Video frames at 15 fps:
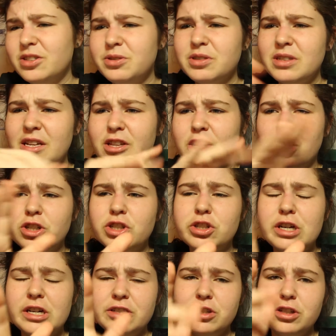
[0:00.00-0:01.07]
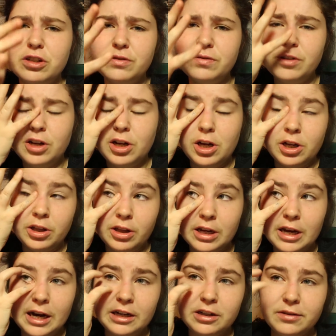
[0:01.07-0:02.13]
So it was like the contrast of the
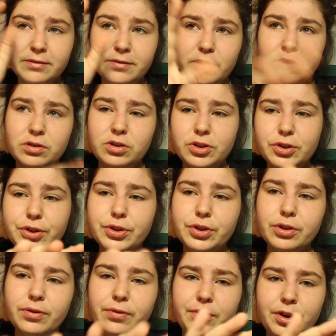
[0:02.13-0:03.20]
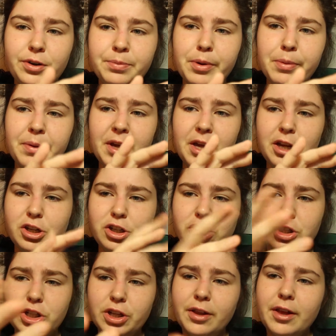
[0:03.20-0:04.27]
kind of dull Formby beach
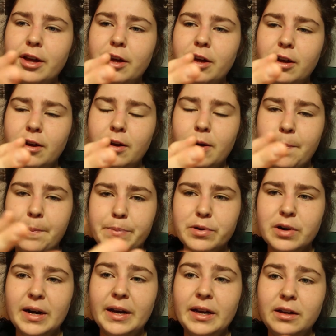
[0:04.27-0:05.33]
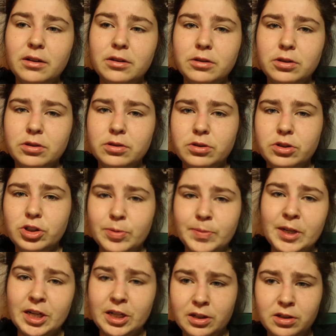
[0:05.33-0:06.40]
to the bright
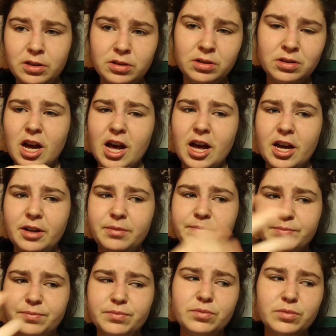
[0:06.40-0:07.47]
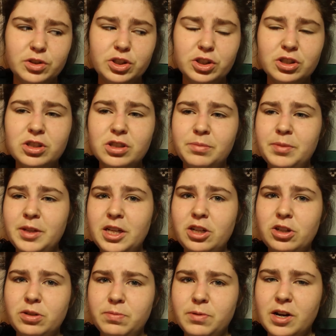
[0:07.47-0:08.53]
summer Sunderland
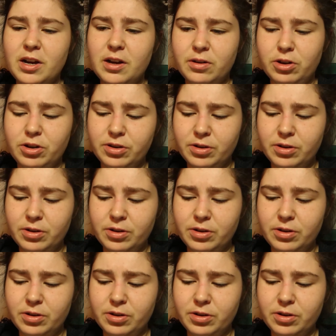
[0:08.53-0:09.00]
beach where it